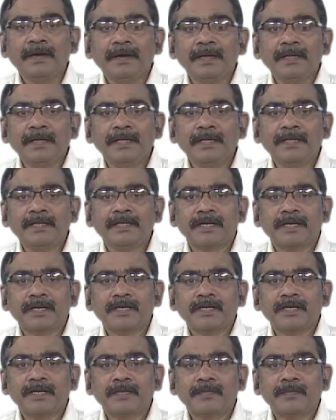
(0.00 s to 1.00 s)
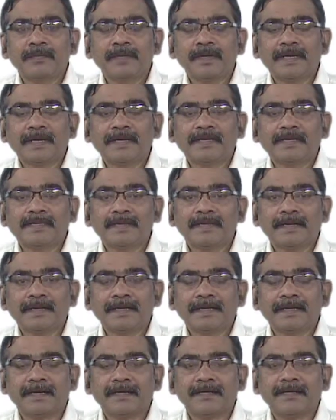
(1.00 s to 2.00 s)
In short, we can say
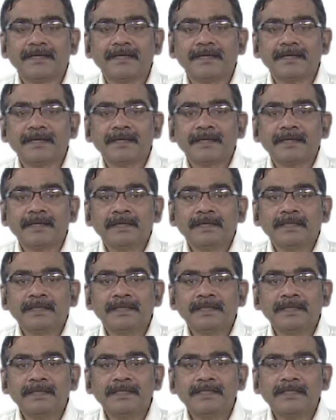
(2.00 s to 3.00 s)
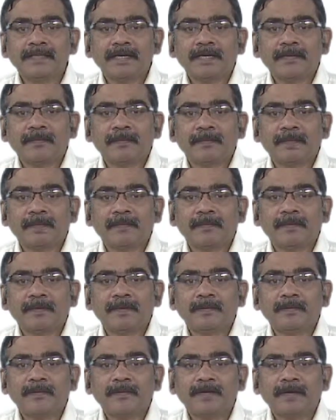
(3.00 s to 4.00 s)
that these 3
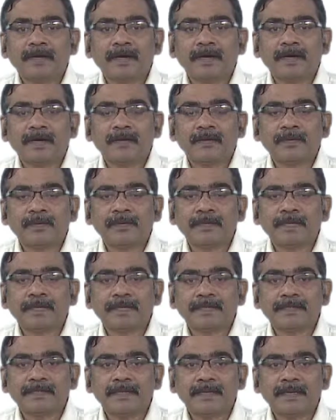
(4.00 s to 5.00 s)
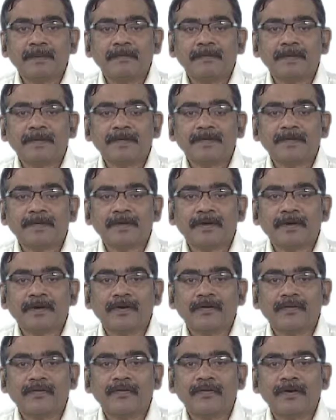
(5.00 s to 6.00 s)
problems are good examples
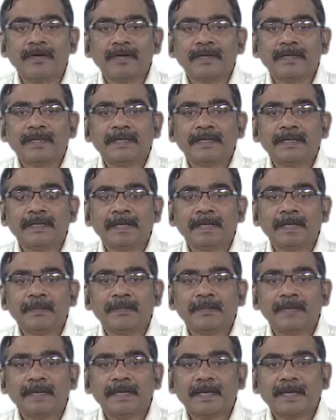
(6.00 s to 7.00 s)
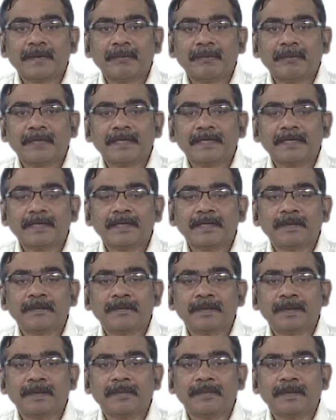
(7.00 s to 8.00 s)
of the NP complete
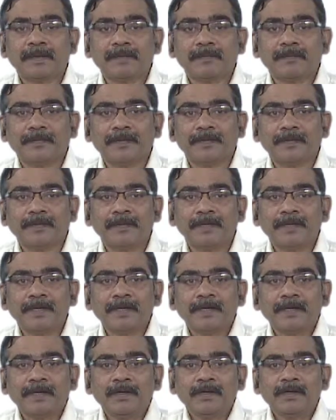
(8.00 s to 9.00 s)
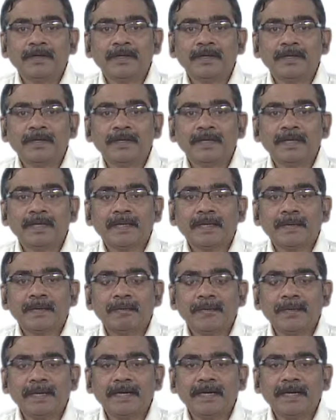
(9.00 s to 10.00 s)
problems. So, the
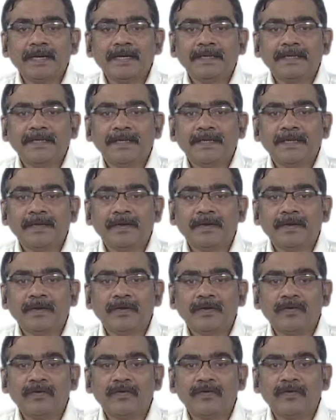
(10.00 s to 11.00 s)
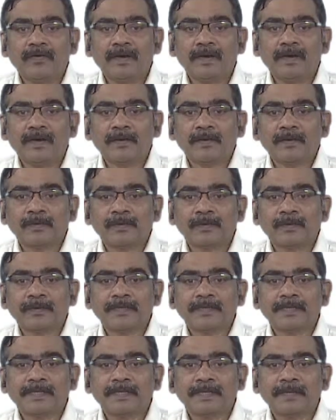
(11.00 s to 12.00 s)
implication of
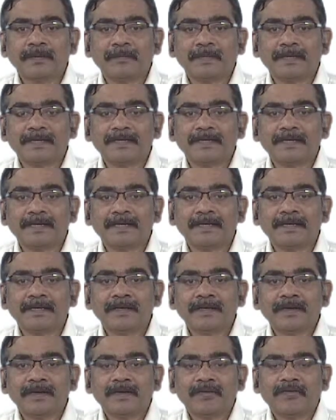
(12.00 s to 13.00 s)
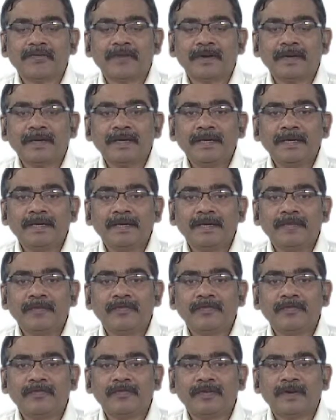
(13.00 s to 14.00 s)
Cook's theorem is that fine,
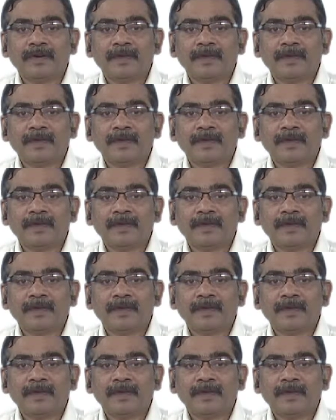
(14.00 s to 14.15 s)
if